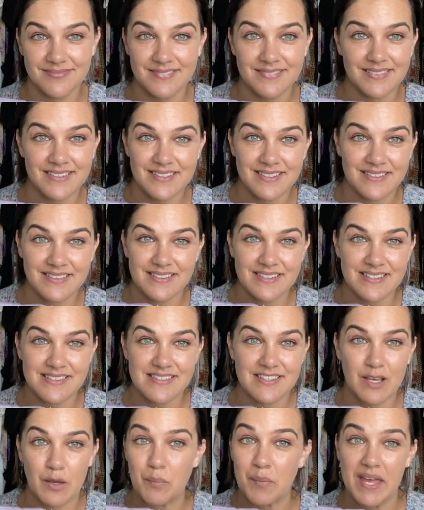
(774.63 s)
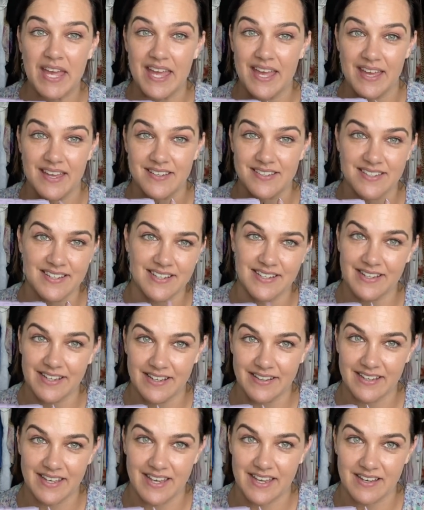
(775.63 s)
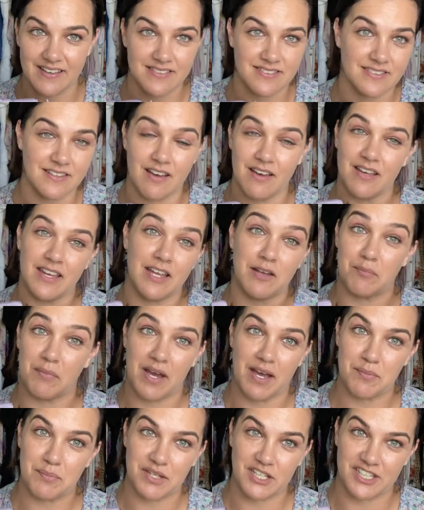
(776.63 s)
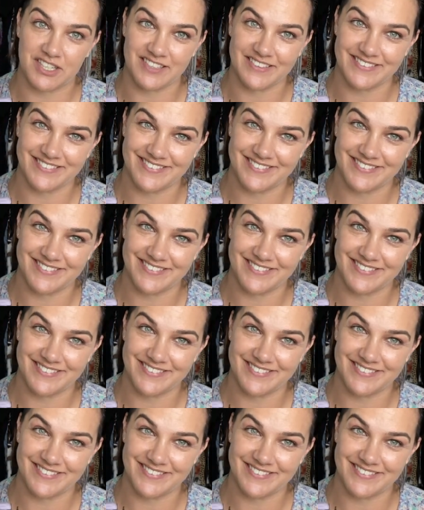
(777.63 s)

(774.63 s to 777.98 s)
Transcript: it doesn't compare to any other house, in my opinion.